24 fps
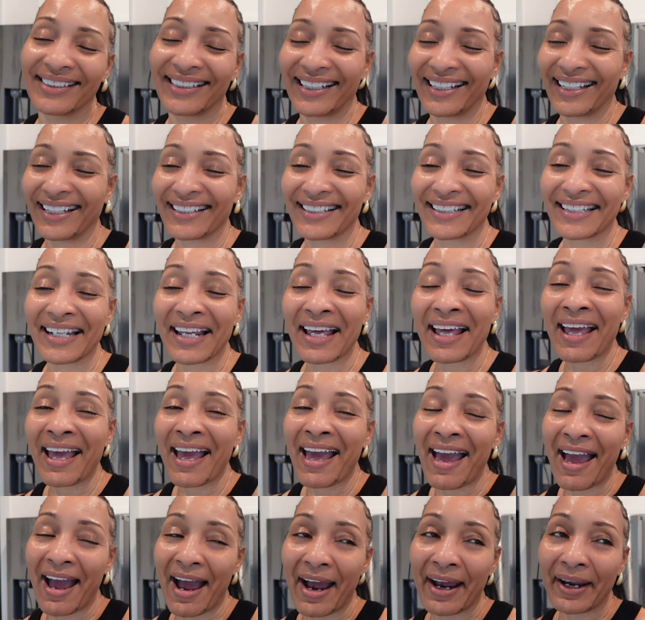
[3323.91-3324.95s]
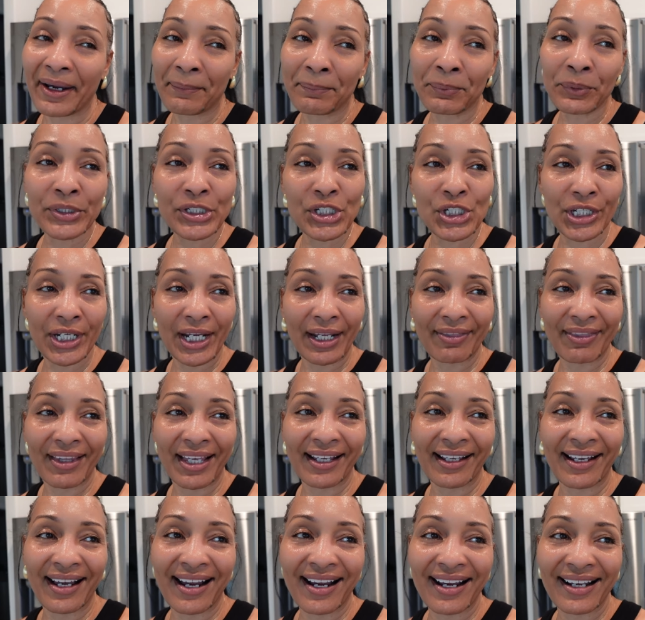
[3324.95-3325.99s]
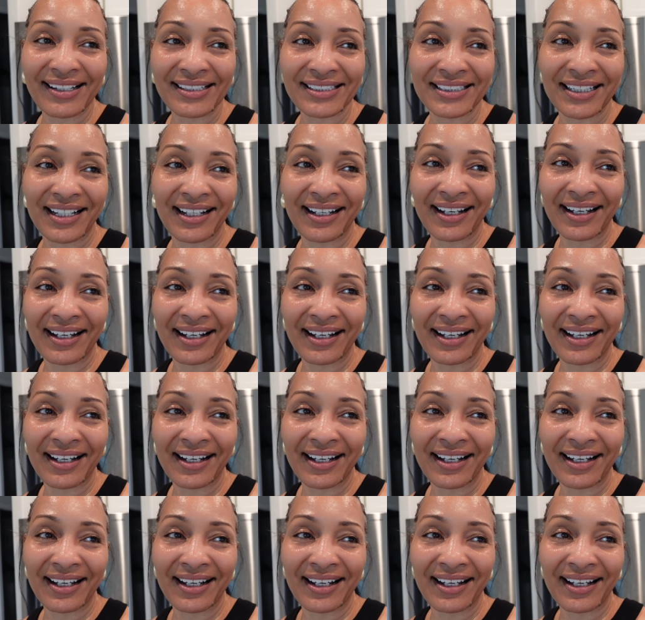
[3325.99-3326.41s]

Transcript: And I appreciate that, guys.